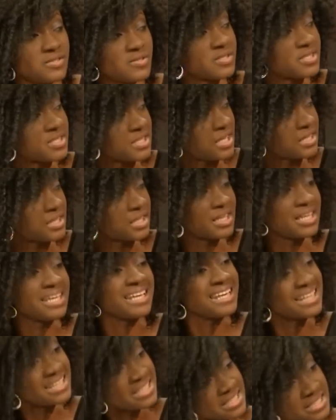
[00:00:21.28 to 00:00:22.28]
to say that he
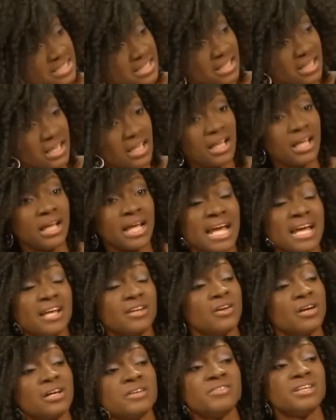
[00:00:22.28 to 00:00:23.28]
isn't, and
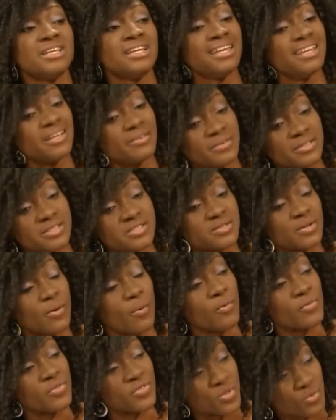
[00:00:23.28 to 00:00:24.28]
not even give us
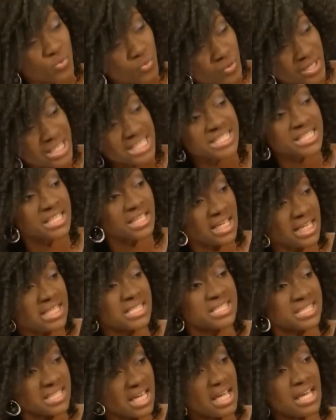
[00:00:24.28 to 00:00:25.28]
the reason
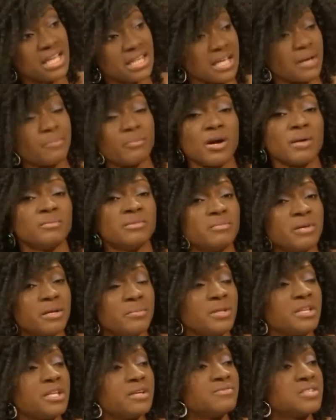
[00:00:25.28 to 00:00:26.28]
he's saying that, probably
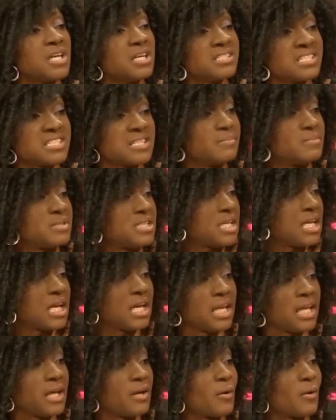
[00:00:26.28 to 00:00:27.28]
maybe they've done some DNA